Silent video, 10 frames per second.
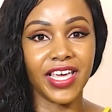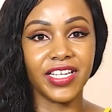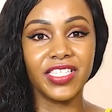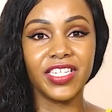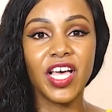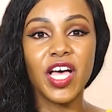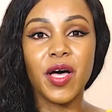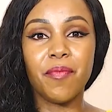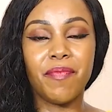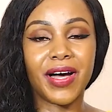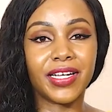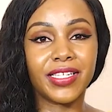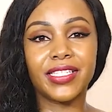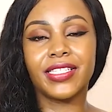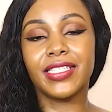age. But
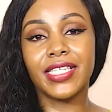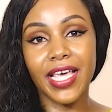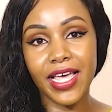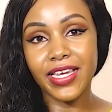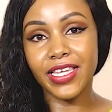10